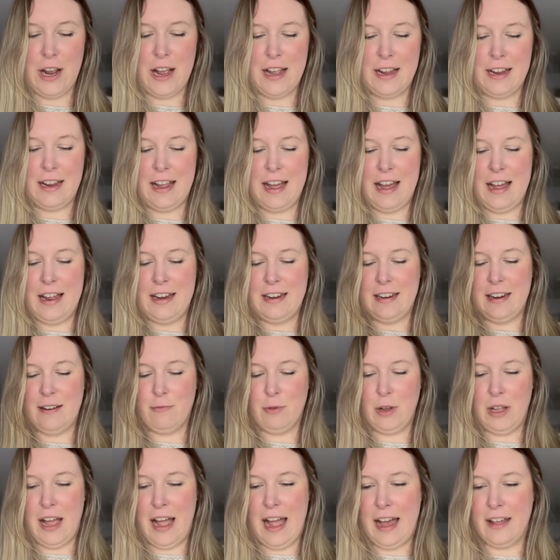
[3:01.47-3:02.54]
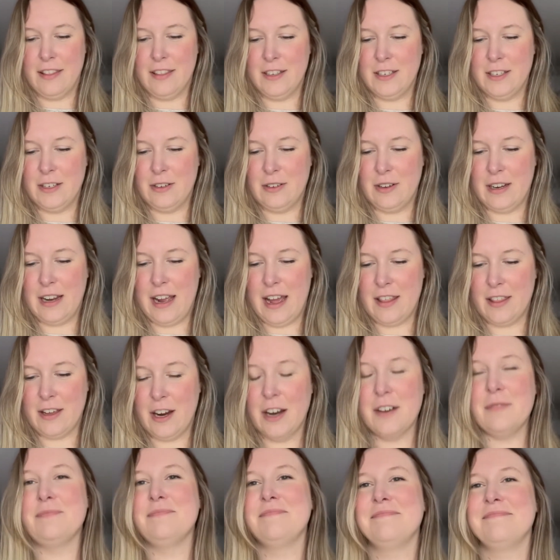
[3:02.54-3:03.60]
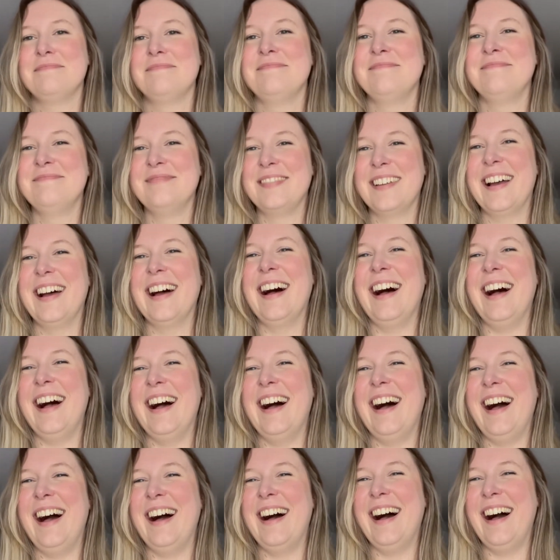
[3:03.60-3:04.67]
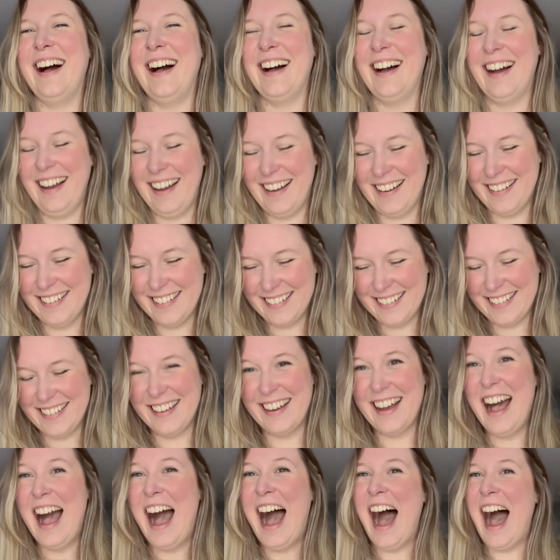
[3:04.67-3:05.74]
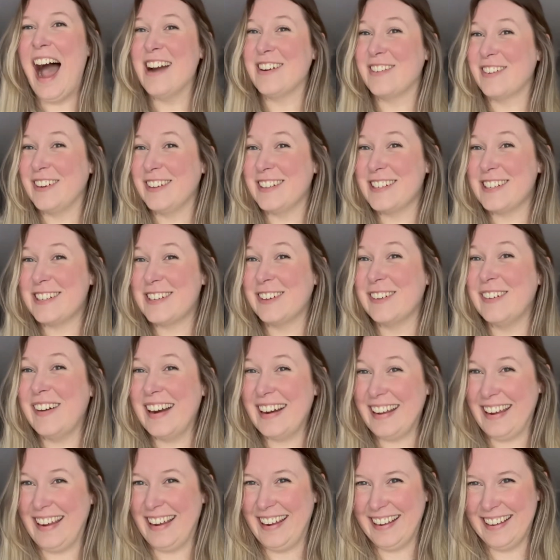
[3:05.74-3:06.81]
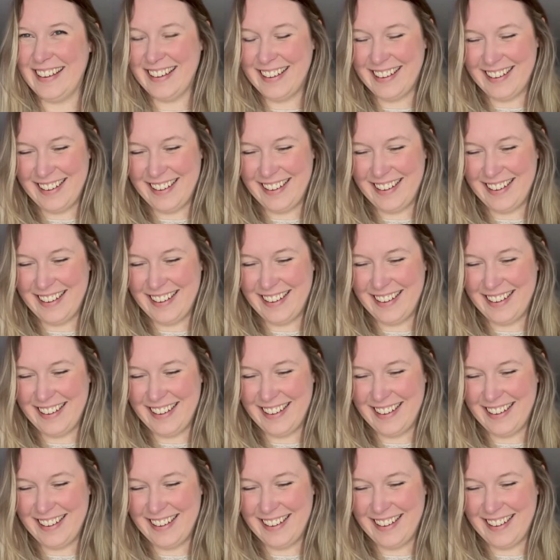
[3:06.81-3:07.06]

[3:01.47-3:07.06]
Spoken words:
again and we'll add the 2 together. I rolled a 20.